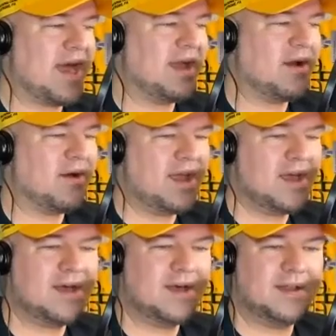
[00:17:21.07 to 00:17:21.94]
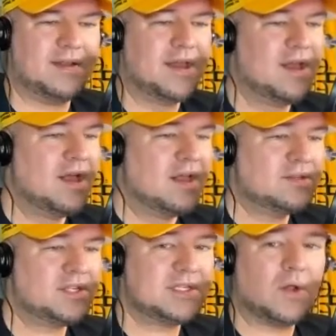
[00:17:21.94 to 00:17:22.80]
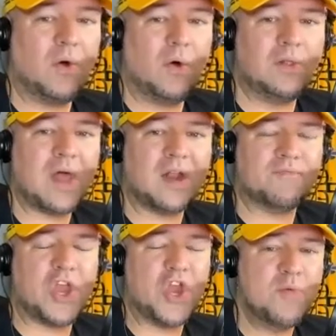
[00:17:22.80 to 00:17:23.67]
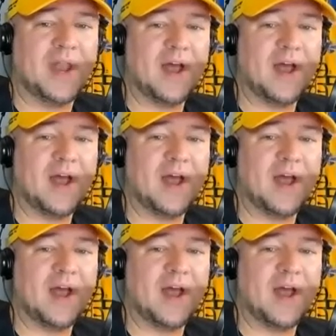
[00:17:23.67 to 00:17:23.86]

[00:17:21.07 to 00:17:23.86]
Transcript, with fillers: that area, and there's just a whole lot of human